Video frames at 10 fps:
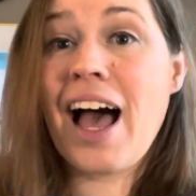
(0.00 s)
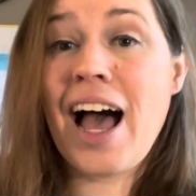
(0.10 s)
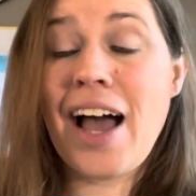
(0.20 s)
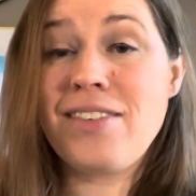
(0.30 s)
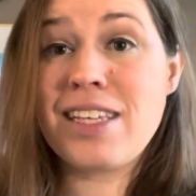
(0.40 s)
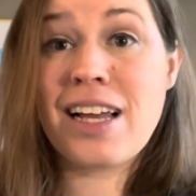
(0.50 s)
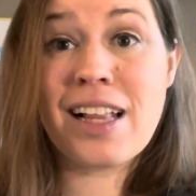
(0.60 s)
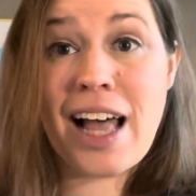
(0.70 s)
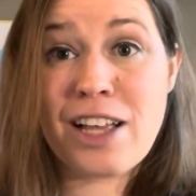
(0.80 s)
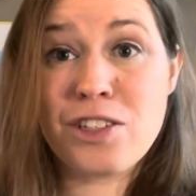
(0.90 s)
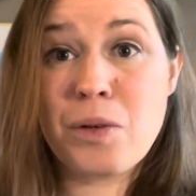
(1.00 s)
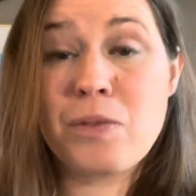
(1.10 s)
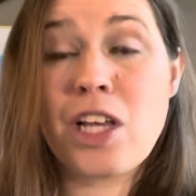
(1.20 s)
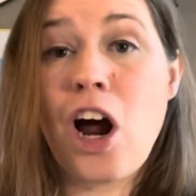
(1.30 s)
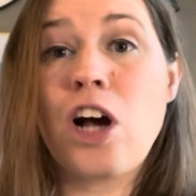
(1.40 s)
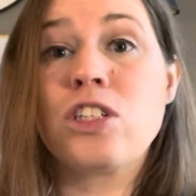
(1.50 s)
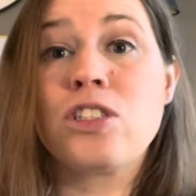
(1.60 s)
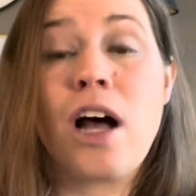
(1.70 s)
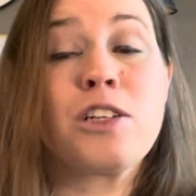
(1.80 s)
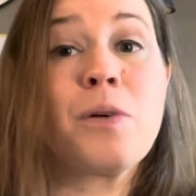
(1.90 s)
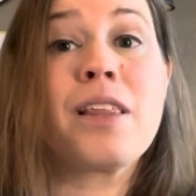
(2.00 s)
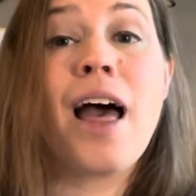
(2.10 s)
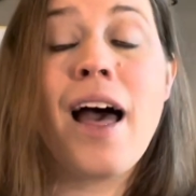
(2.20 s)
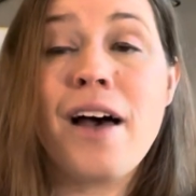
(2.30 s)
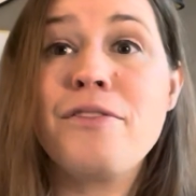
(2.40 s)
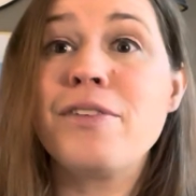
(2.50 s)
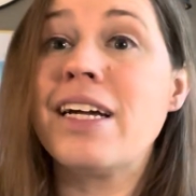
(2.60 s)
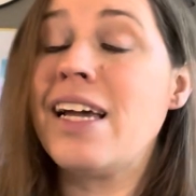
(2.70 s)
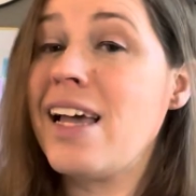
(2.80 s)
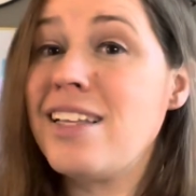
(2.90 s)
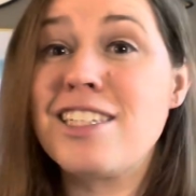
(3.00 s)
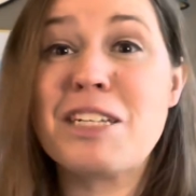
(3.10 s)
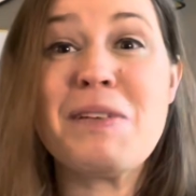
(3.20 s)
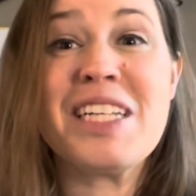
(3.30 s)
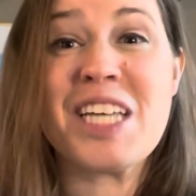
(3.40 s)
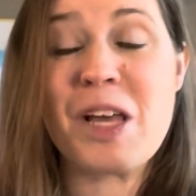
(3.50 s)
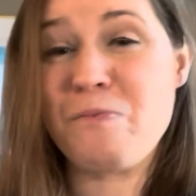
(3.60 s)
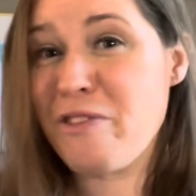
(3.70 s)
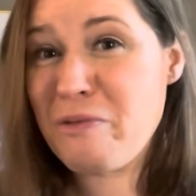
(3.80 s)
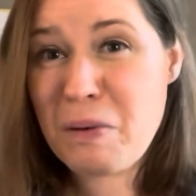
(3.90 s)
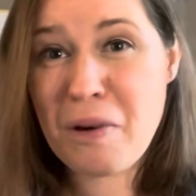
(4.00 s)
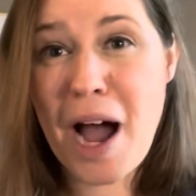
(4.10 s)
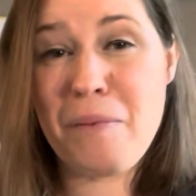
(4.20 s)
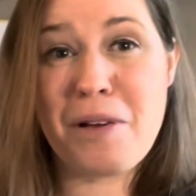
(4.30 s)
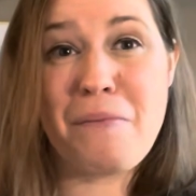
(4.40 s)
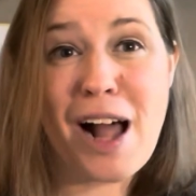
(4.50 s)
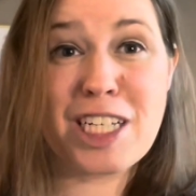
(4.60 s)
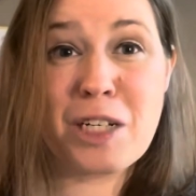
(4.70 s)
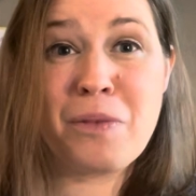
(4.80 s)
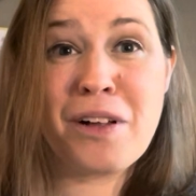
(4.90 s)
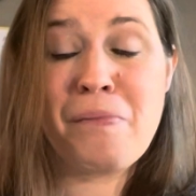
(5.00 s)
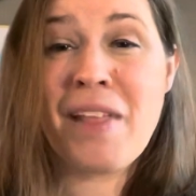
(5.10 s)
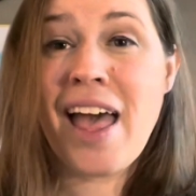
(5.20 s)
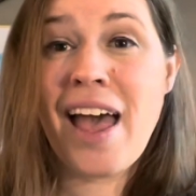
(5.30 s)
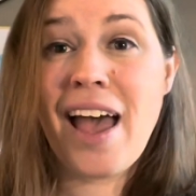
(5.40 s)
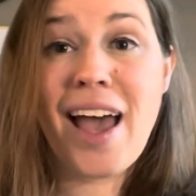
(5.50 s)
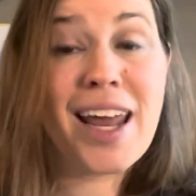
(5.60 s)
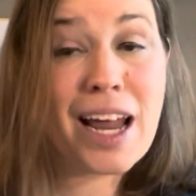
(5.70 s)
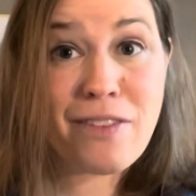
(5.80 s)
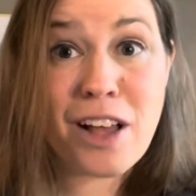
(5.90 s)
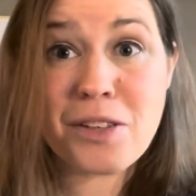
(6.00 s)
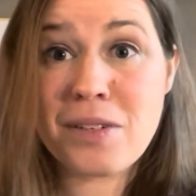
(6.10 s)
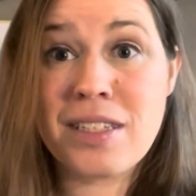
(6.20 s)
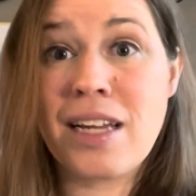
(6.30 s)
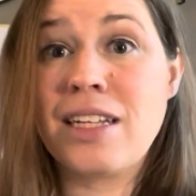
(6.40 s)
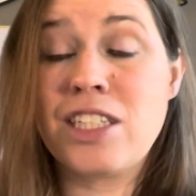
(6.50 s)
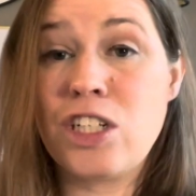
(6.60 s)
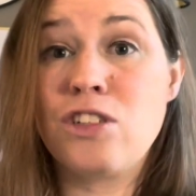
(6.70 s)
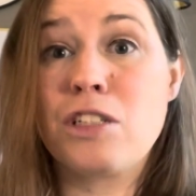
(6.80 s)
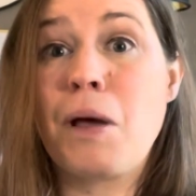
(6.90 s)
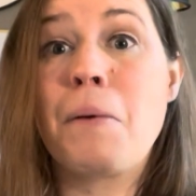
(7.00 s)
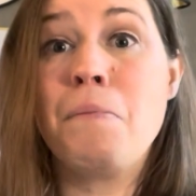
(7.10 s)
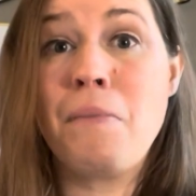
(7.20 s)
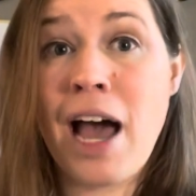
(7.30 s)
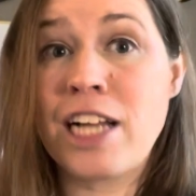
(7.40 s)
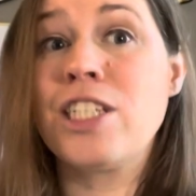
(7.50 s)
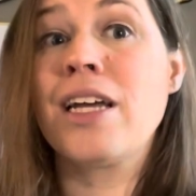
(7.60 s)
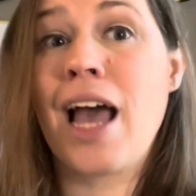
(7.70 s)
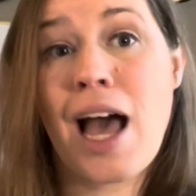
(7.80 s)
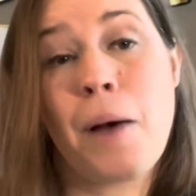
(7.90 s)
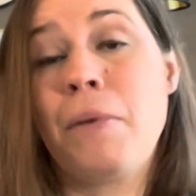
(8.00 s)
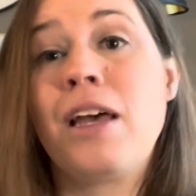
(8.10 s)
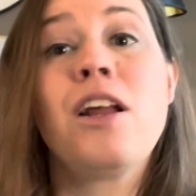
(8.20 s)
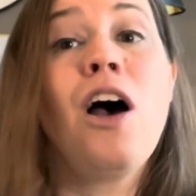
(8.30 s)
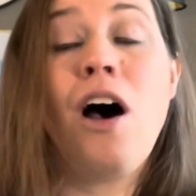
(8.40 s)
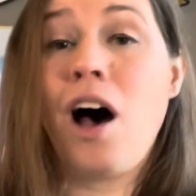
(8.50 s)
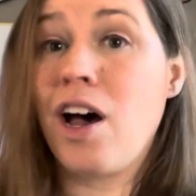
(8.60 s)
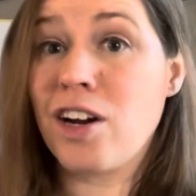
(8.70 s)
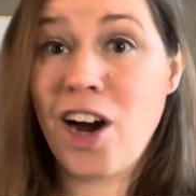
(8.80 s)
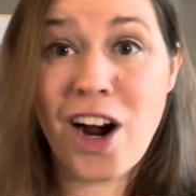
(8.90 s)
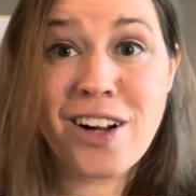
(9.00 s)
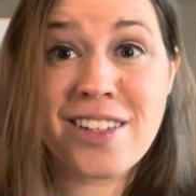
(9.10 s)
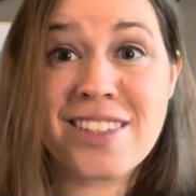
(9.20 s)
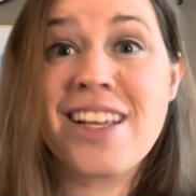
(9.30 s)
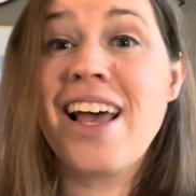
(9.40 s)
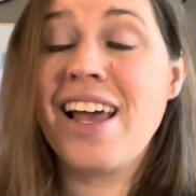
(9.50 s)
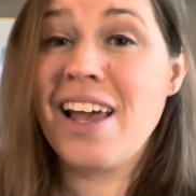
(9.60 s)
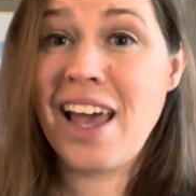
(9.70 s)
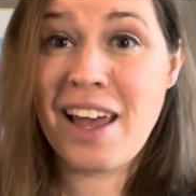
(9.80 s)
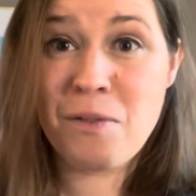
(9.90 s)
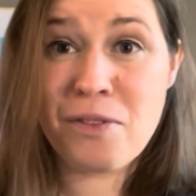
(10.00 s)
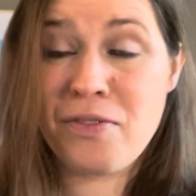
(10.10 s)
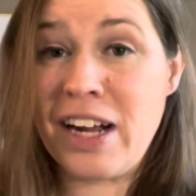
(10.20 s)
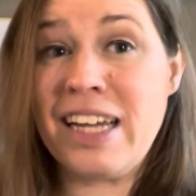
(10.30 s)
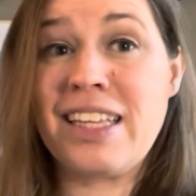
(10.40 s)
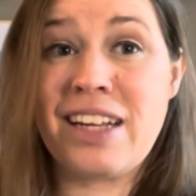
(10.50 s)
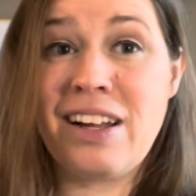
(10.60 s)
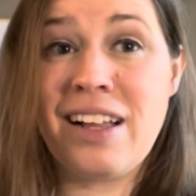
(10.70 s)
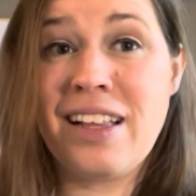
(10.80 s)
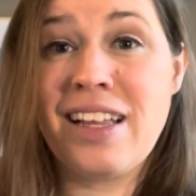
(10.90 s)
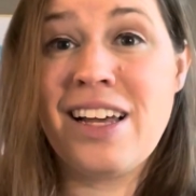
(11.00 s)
I've seen classrooms that are stocked with every instrument and movement prop imaginable. And I've also seen teachers make magic happen on carts and with very little.